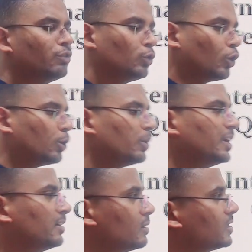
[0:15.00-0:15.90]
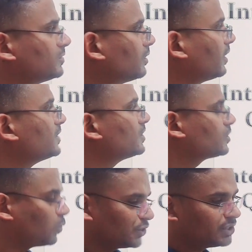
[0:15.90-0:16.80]
you talk about international relations
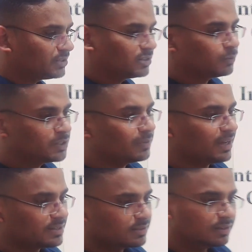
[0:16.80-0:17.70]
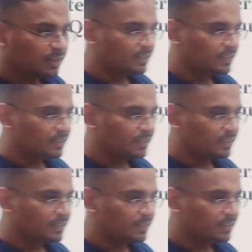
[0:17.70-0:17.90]
questions which were asked in the